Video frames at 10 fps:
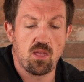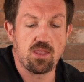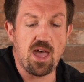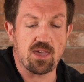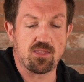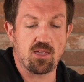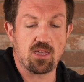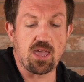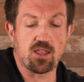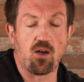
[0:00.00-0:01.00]
Next,
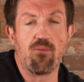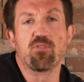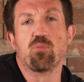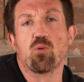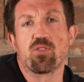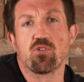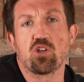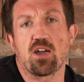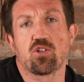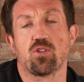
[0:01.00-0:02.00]
get comfortable with
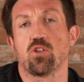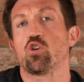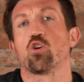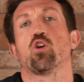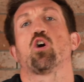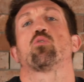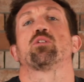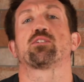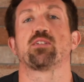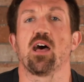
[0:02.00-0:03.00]
rejection. You're not going
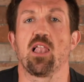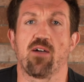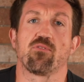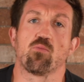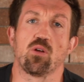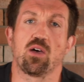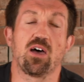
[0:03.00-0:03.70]
to sell everyone.